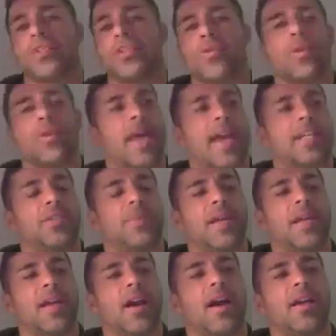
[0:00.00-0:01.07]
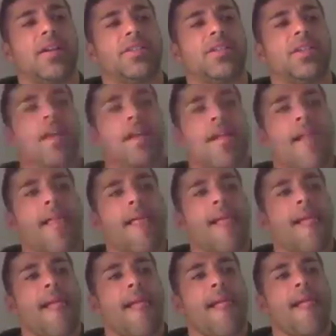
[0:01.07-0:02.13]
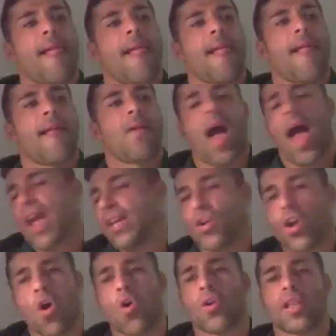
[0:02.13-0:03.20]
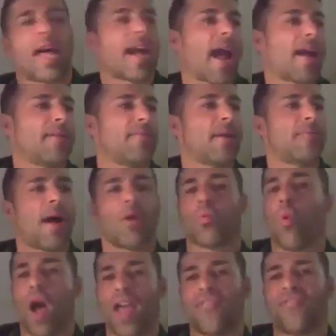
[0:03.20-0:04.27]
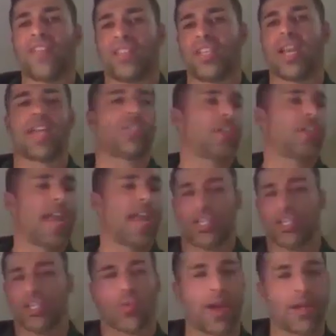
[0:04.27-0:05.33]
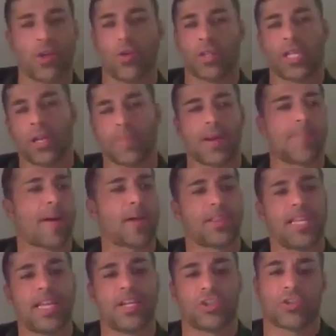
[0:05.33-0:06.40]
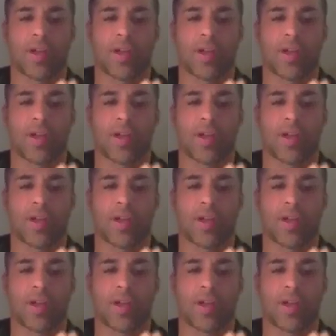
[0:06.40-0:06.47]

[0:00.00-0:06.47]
doing that is because I know, like my wife is in education, so I knew a little bit about the industry.